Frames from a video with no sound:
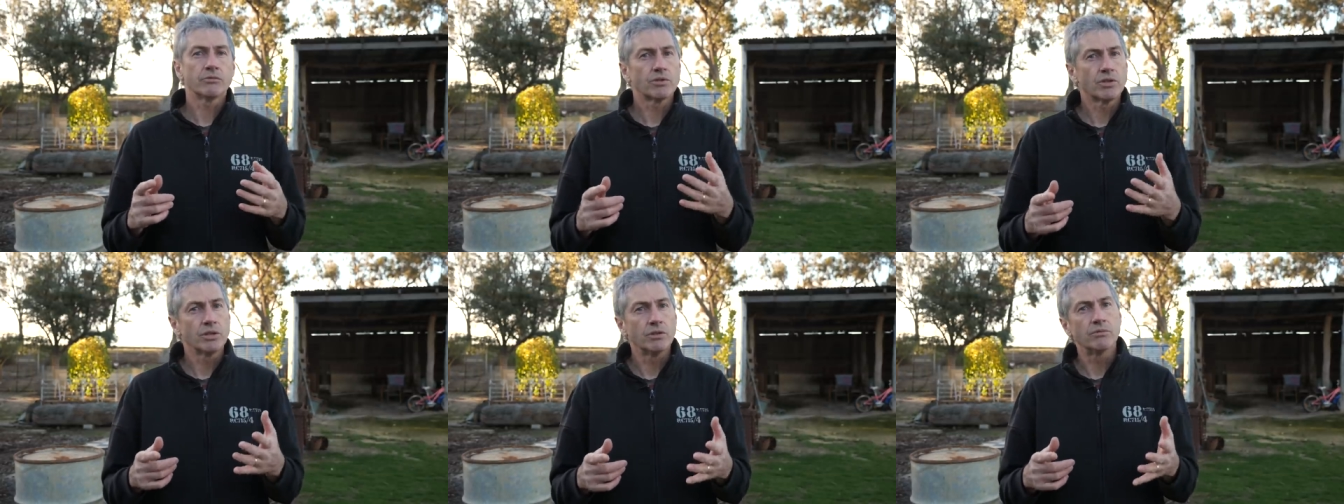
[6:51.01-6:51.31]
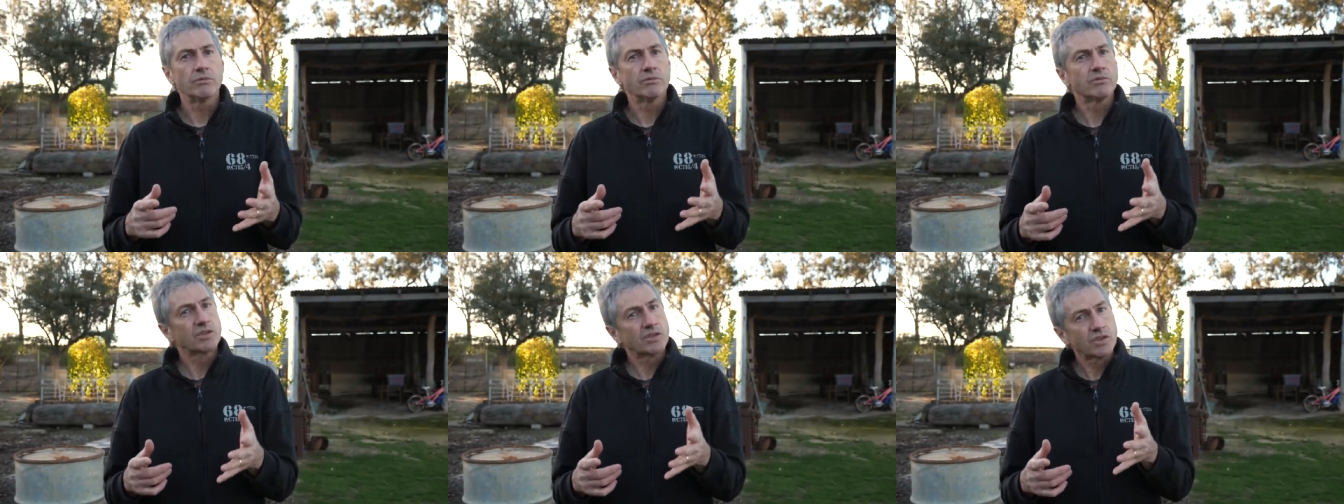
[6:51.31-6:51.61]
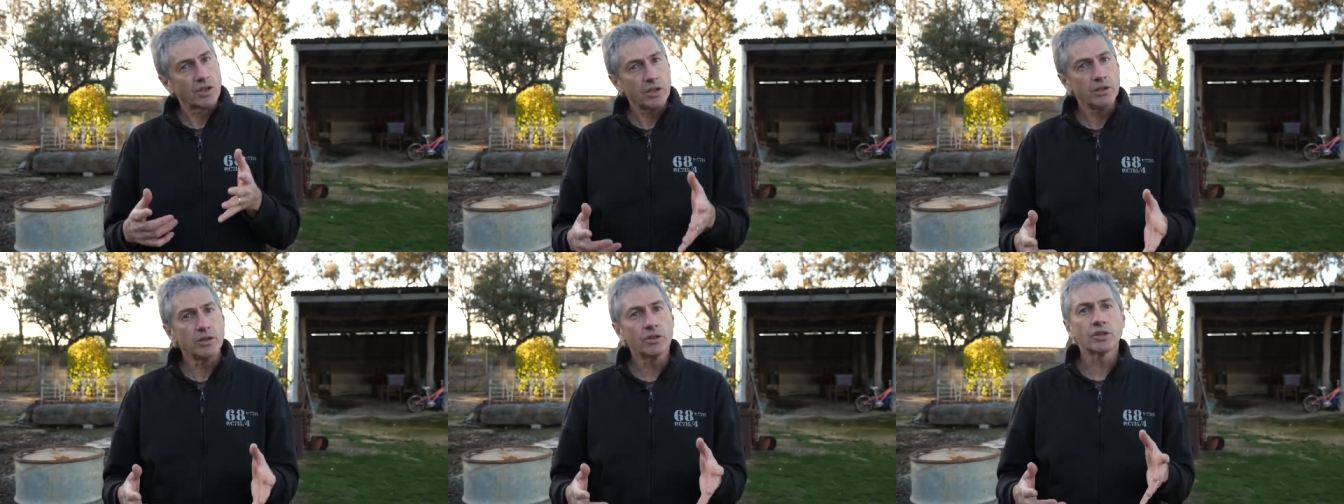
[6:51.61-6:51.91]
shoot
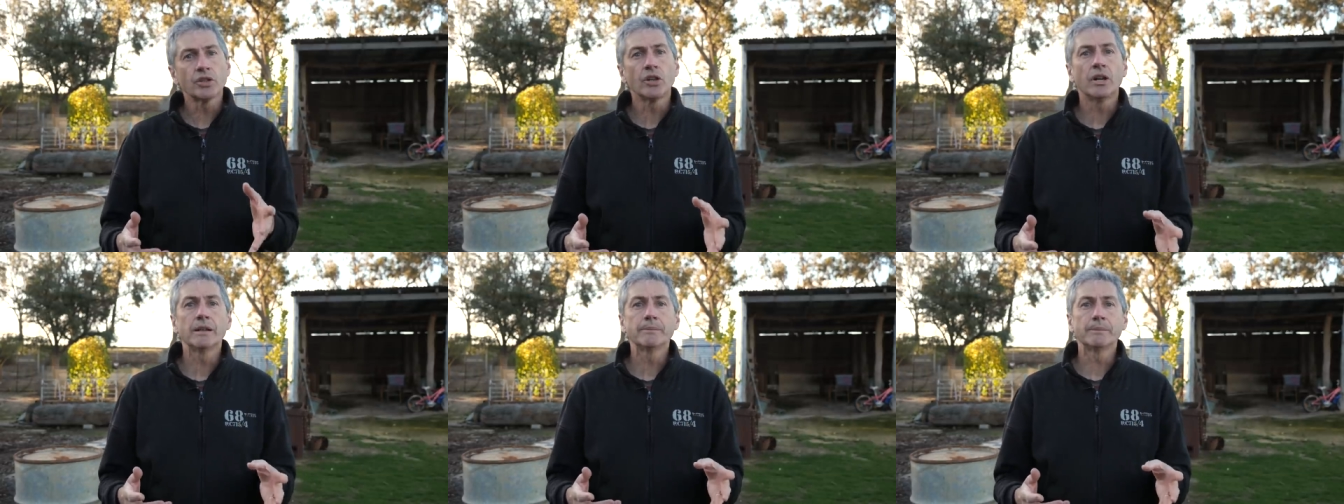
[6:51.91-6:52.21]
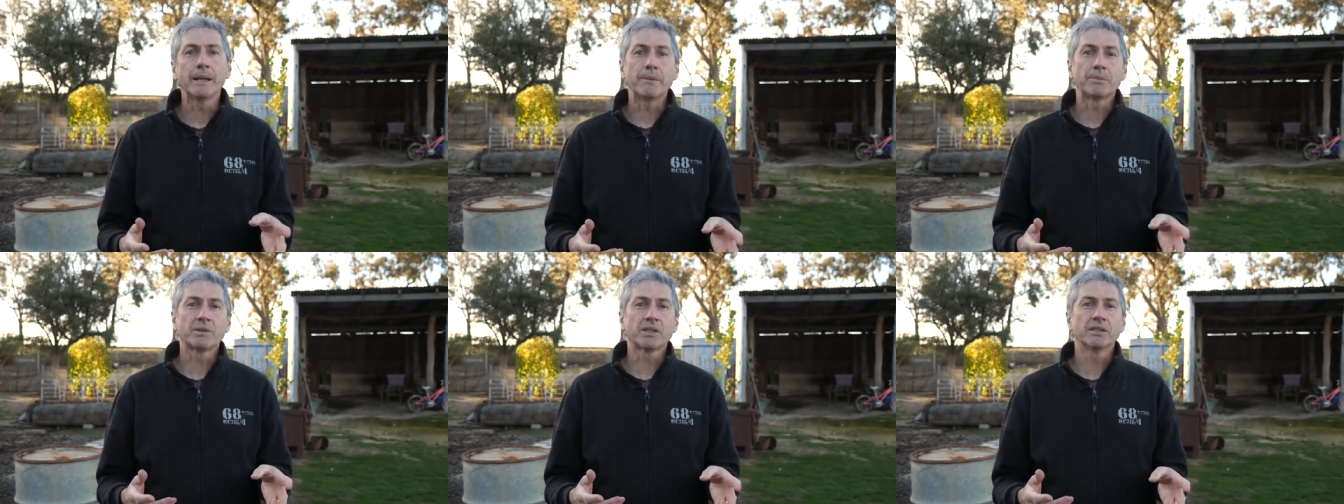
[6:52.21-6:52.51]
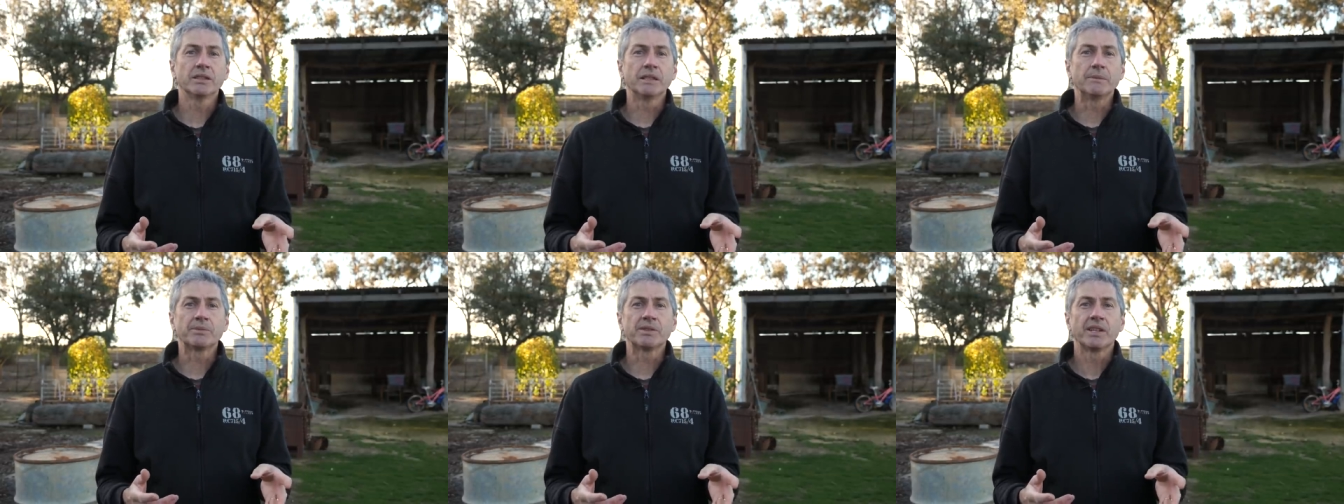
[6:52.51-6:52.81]
certain time lapse
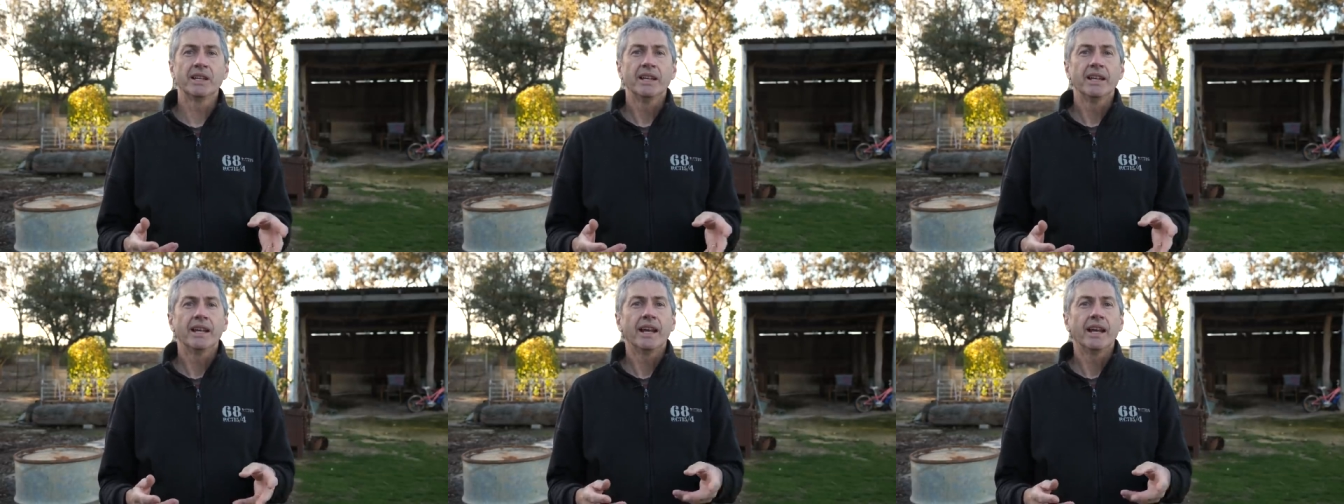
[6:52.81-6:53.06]
clips,